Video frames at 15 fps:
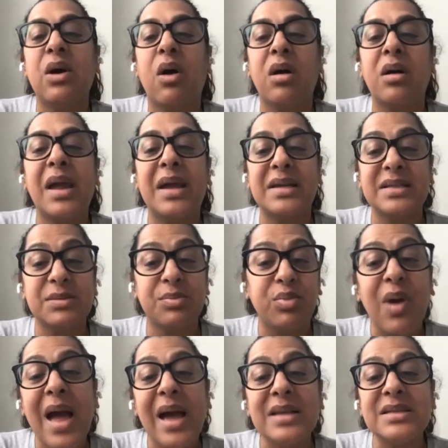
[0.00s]
are
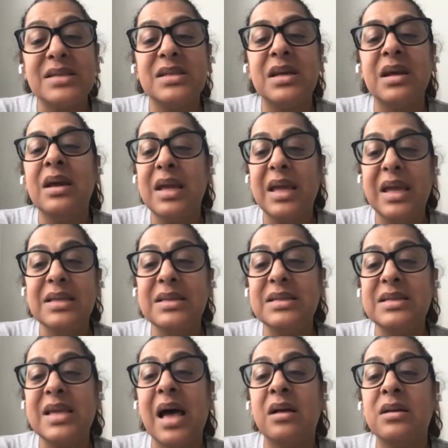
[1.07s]
expressed in
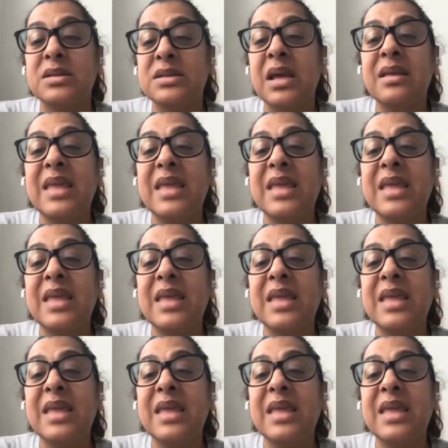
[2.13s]
cells,